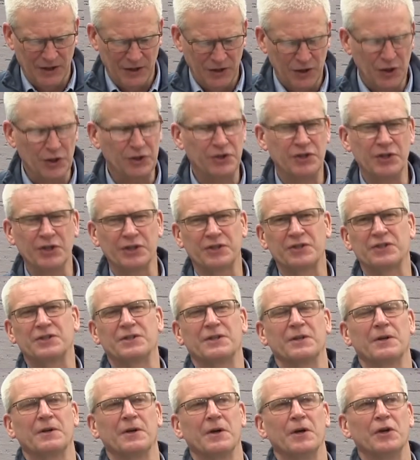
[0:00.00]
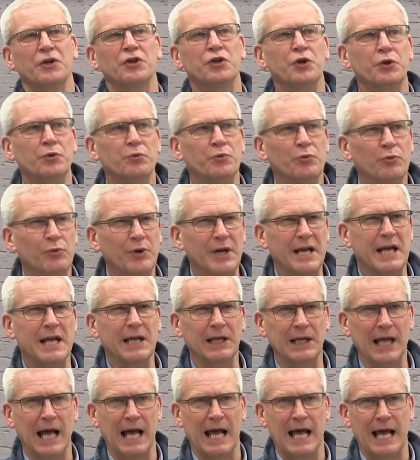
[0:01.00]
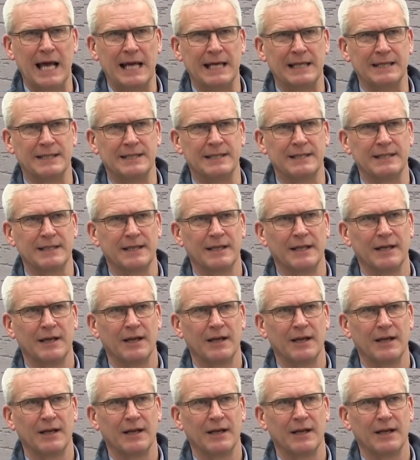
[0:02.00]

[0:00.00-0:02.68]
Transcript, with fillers: you just you realize